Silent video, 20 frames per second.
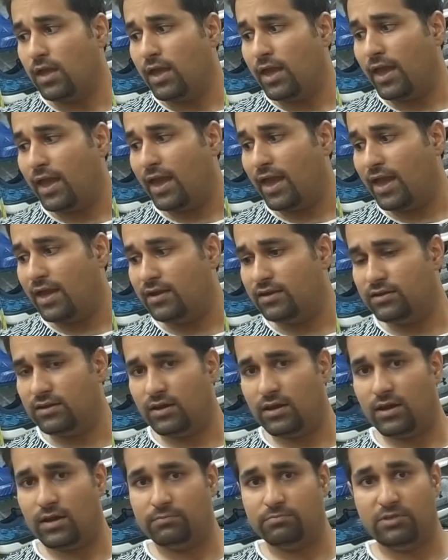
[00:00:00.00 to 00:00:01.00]
And
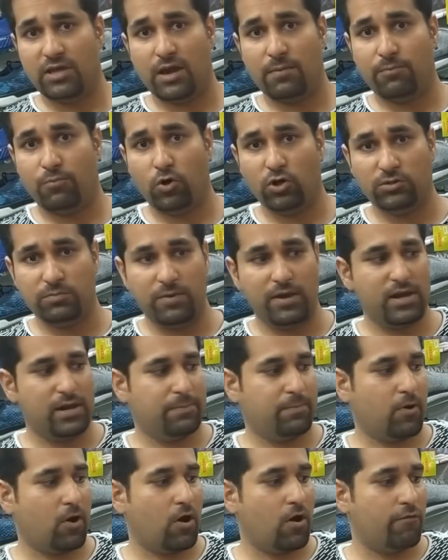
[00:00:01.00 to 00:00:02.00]
they are both made up
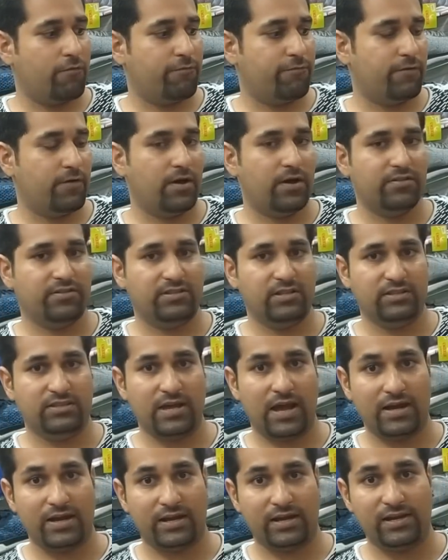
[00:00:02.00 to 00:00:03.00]
of
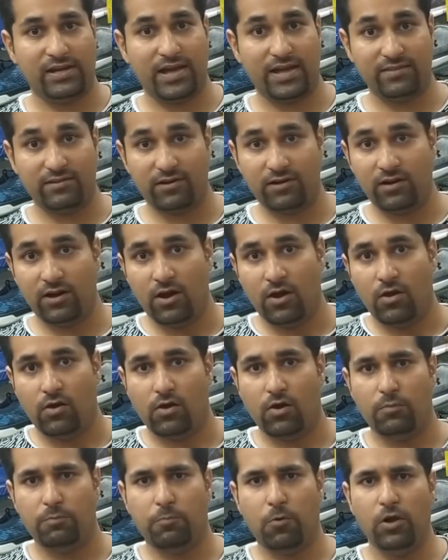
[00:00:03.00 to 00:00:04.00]
synthetic leather
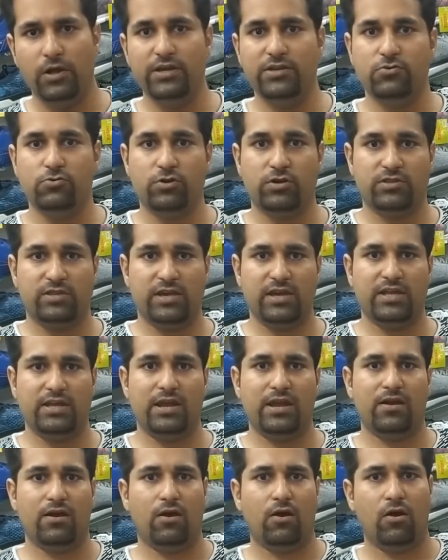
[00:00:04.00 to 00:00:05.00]
or
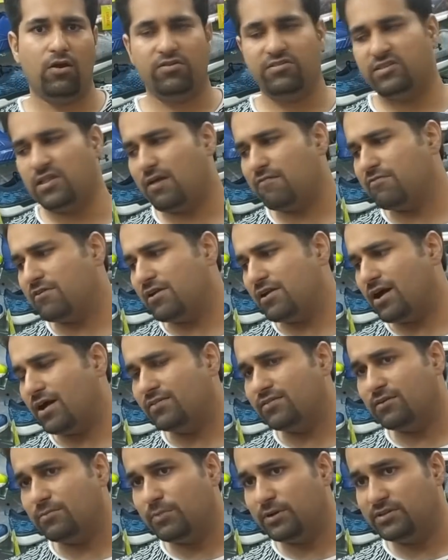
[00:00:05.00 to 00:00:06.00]
polyurethane or several
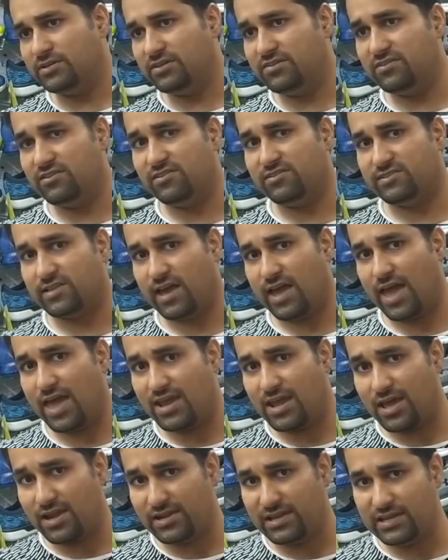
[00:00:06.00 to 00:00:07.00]
other materials, the
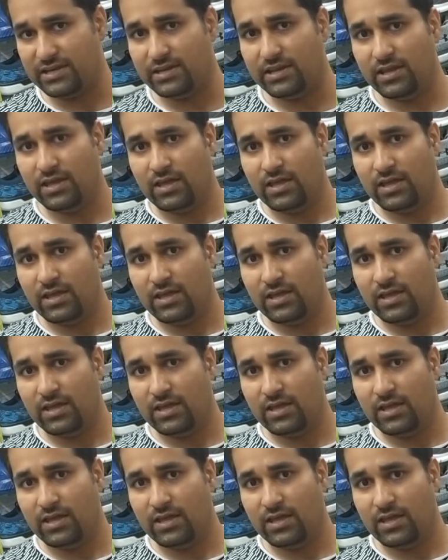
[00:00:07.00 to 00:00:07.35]
aniline